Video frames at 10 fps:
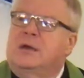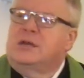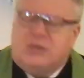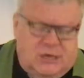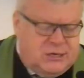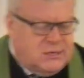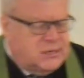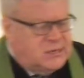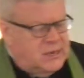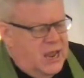Jesus
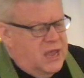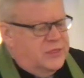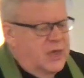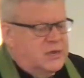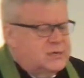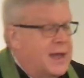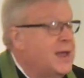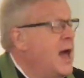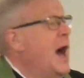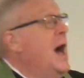is saying things like,
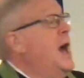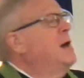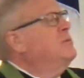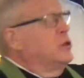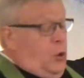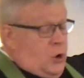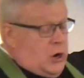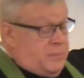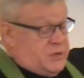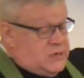I am the
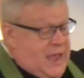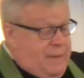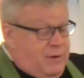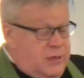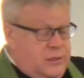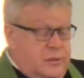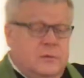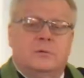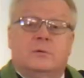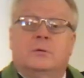Lord of the Sabbath,
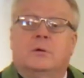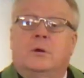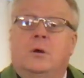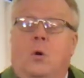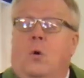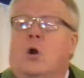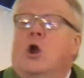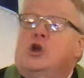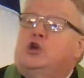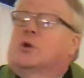or
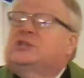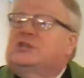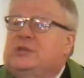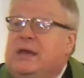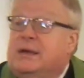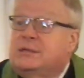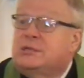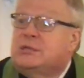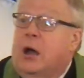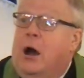your
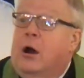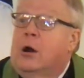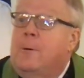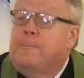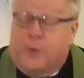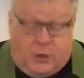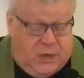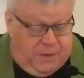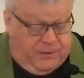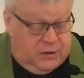sins are
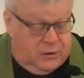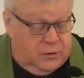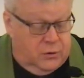forgiven,